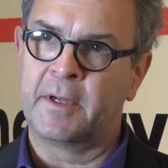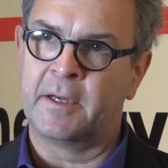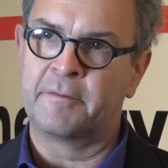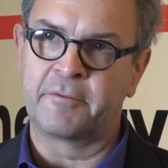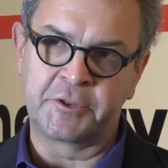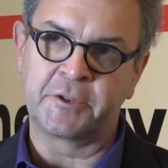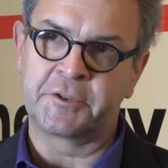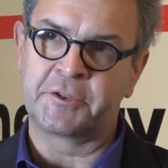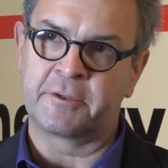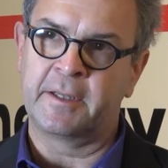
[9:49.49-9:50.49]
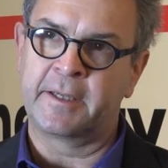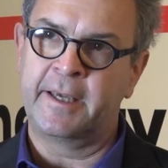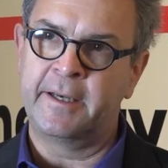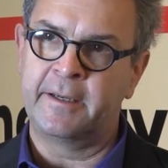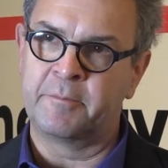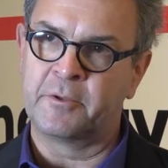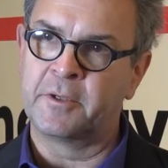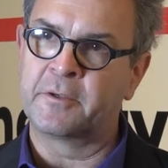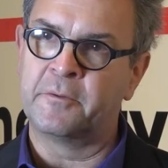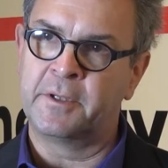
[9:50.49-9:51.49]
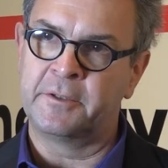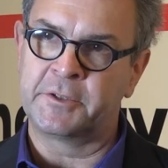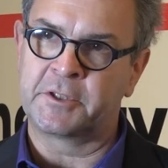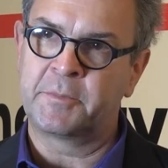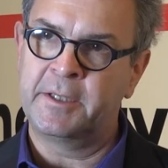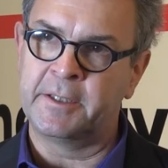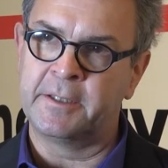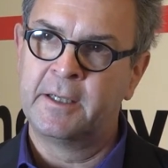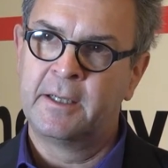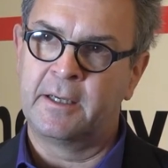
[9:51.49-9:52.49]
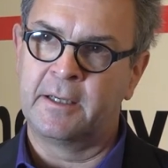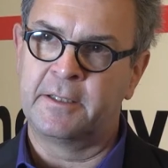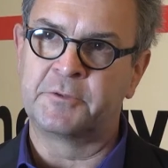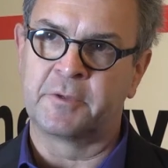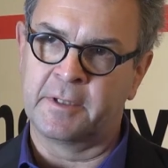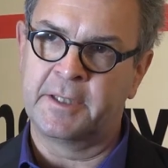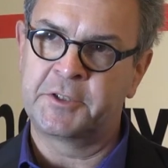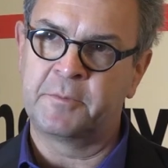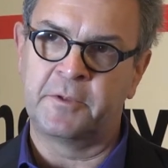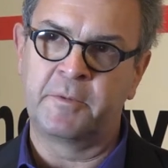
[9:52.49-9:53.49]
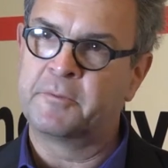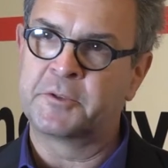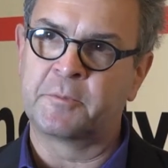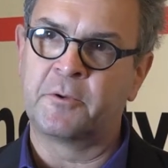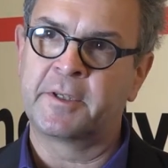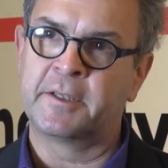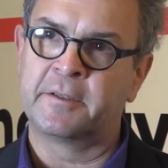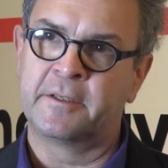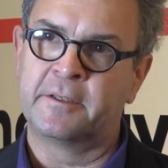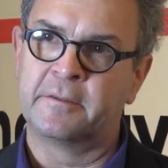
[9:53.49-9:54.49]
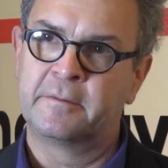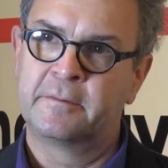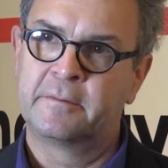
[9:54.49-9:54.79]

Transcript: uh, if resources are allocated and political will is expended, uh, is realizable, and we will support that to the hilt.